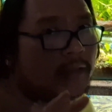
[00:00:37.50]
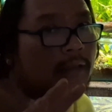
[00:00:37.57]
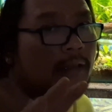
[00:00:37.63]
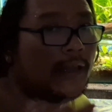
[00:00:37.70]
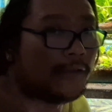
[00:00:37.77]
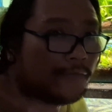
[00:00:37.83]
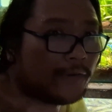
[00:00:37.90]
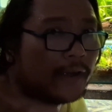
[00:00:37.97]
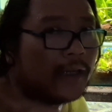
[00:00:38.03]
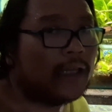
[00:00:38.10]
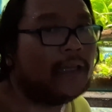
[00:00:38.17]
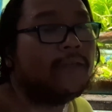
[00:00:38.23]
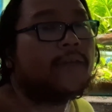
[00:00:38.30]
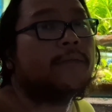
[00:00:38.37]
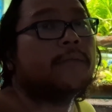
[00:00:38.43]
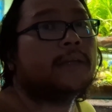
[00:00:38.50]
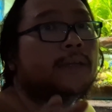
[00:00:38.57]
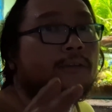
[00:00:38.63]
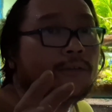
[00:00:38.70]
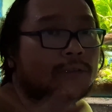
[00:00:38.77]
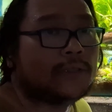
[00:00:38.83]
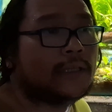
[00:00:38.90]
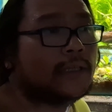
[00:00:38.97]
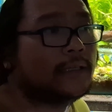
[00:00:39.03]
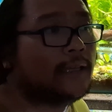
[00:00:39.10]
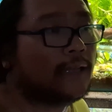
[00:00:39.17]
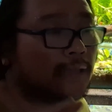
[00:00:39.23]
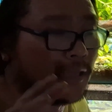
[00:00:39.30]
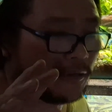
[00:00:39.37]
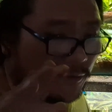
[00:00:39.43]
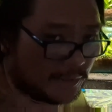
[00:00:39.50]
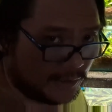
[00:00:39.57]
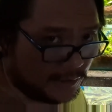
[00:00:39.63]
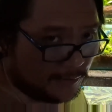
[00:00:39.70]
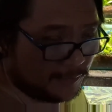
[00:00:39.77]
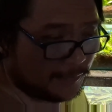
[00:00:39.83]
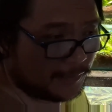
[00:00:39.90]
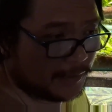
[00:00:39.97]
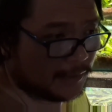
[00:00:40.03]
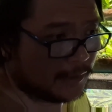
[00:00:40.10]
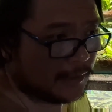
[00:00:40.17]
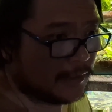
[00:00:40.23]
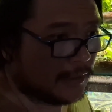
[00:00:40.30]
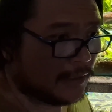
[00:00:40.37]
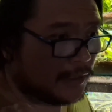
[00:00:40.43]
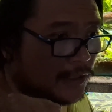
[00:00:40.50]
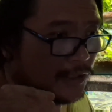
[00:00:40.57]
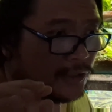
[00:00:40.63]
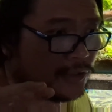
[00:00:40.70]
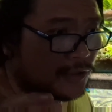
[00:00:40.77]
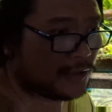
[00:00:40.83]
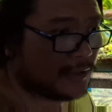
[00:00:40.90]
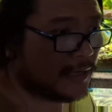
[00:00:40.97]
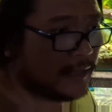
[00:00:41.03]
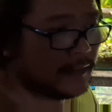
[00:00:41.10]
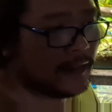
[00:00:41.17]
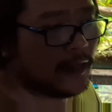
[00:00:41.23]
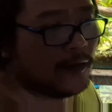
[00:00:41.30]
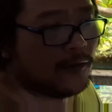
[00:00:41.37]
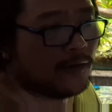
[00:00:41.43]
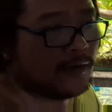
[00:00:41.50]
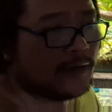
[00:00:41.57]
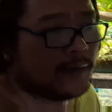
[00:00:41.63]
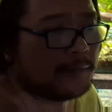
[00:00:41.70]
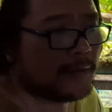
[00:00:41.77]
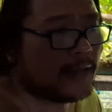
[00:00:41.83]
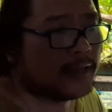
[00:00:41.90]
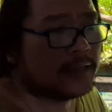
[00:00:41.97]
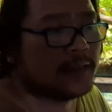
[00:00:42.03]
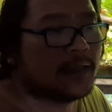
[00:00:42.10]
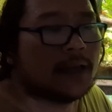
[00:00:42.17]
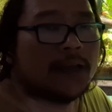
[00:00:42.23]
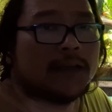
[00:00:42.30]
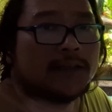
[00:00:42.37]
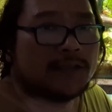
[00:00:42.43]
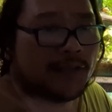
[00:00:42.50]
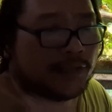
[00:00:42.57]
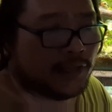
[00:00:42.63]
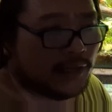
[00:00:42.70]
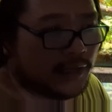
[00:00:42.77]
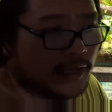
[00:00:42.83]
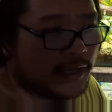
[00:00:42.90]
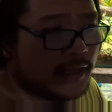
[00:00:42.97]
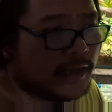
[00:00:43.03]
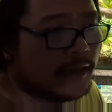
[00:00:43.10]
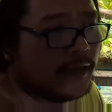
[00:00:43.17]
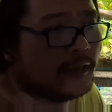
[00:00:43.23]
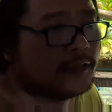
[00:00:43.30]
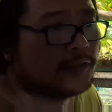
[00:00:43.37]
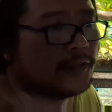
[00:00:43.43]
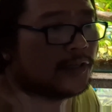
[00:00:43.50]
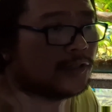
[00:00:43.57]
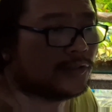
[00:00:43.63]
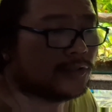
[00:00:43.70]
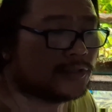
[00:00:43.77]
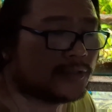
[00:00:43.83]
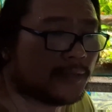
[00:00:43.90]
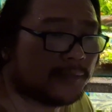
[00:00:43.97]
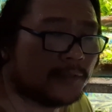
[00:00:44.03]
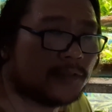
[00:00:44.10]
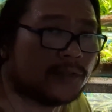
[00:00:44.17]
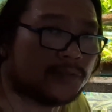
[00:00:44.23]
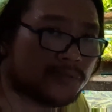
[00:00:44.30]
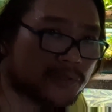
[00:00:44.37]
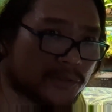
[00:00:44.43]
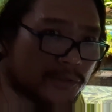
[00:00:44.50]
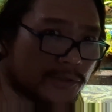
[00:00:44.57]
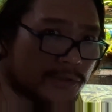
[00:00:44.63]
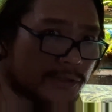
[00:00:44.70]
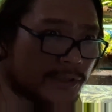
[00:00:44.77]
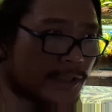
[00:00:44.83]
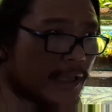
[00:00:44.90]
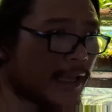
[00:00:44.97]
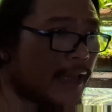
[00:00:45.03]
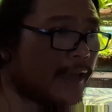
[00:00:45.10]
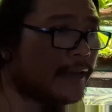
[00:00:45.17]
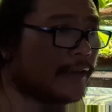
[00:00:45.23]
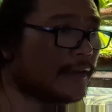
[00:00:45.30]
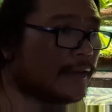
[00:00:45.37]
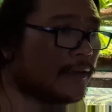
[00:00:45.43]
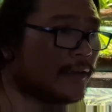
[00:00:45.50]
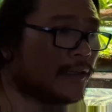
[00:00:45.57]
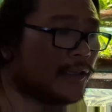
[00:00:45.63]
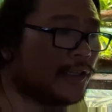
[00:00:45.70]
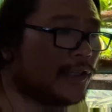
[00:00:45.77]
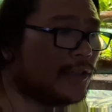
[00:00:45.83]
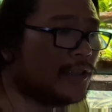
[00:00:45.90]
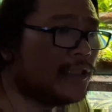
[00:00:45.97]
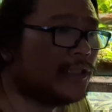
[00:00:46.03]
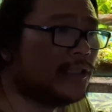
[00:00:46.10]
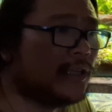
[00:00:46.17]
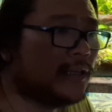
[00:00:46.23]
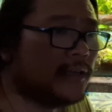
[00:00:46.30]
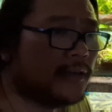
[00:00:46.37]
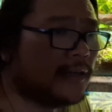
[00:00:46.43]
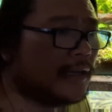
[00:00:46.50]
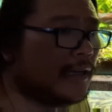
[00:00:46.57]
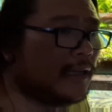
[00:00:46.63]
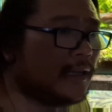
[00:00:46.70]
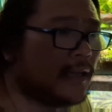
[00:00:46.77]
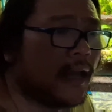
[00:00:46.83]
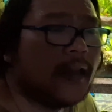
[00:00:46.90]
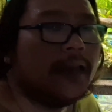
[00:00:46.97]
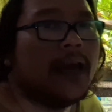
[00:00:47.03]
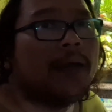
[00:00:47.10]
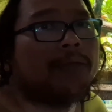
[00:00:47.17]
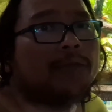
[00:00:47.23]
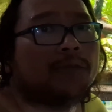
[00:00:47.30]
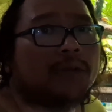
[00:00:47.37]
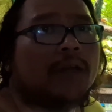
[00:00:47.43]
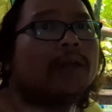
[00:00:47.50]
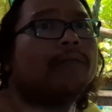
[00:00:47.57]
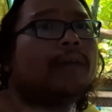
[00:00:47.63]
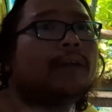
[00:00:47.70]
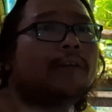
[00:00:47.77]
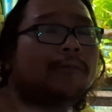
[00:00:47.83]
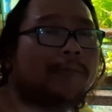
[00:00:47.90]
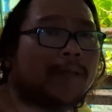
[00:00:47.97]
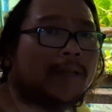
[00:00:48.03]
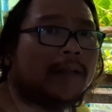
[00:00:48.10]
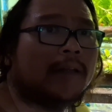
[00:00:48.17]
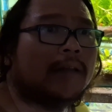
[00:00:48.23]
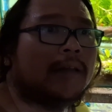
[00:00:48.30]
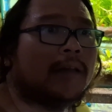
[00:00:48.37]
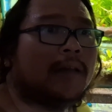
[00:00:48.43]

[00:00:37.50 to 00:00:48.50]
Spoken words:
even be dosing that aquarium. You should let the plants settle in and start to establish roots and just generally adapt to the environment